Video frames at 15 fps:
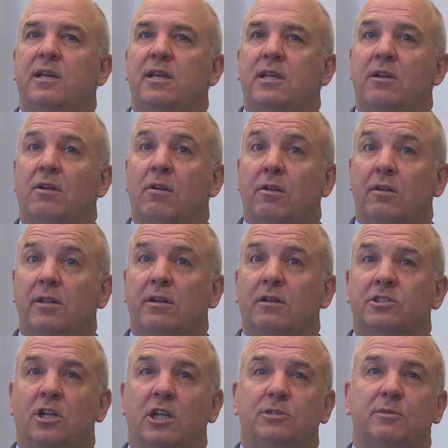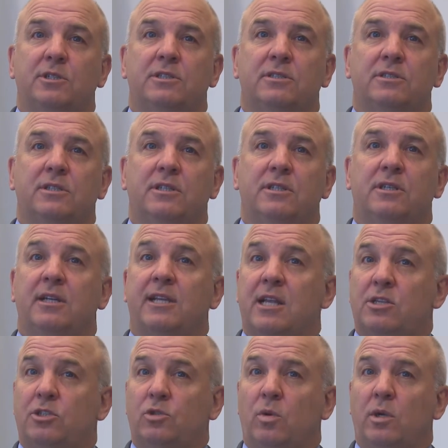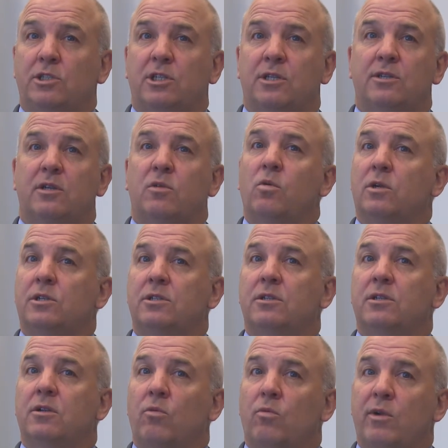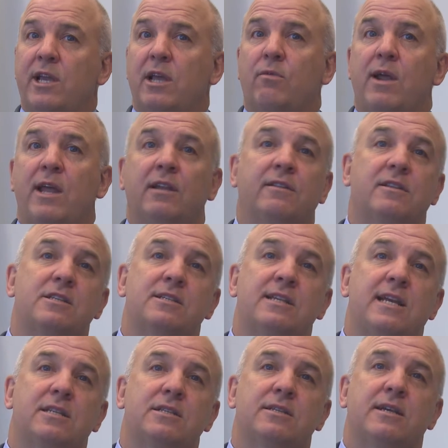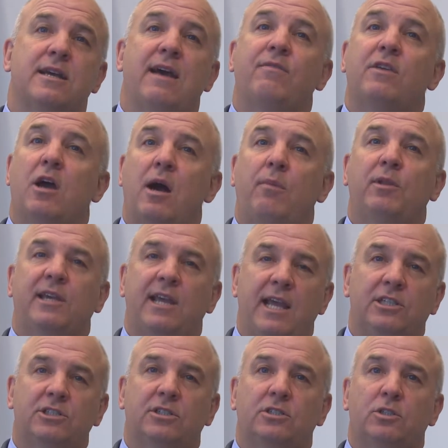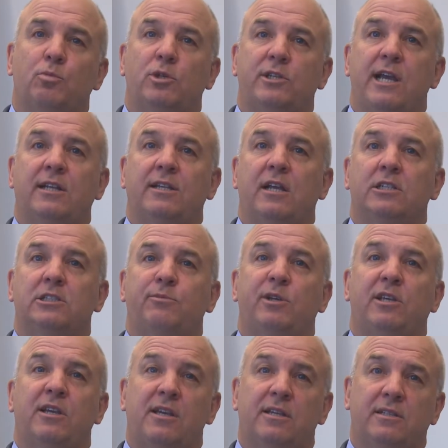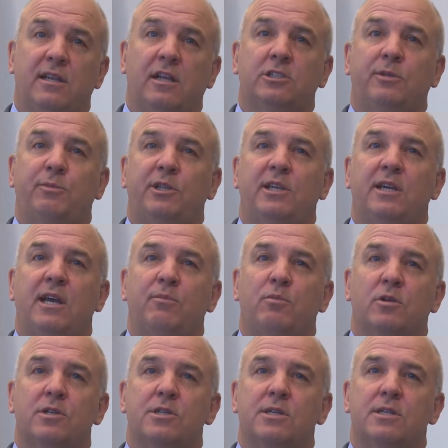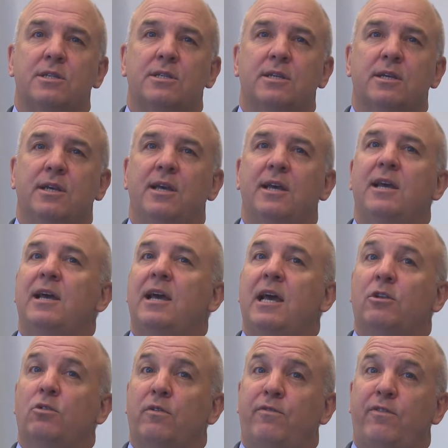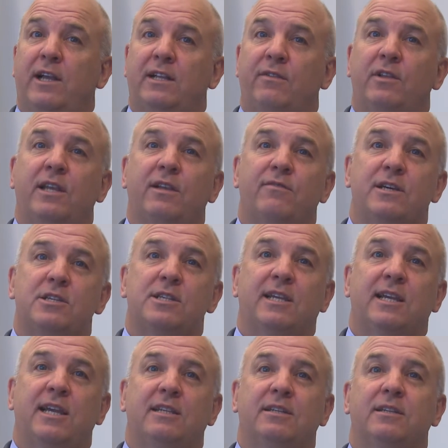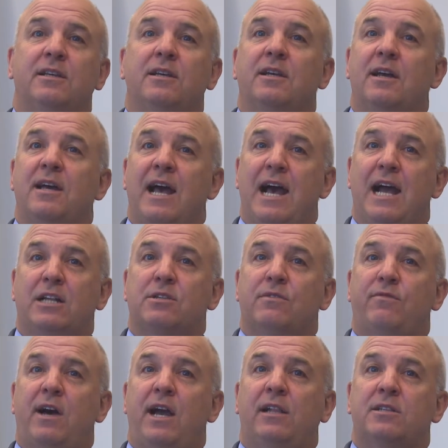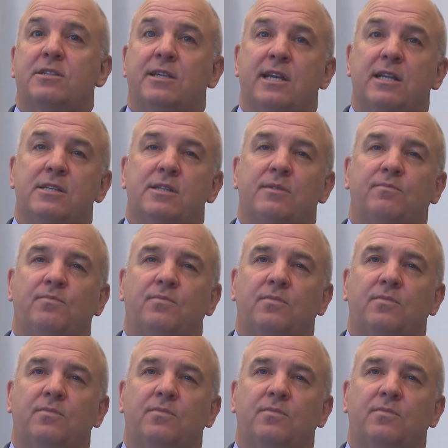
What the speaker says: In an earlier judgment against Georgia, the court reiterated that states have the obligation to protect LGBTI persons and to effectively investigate acts of violence against them.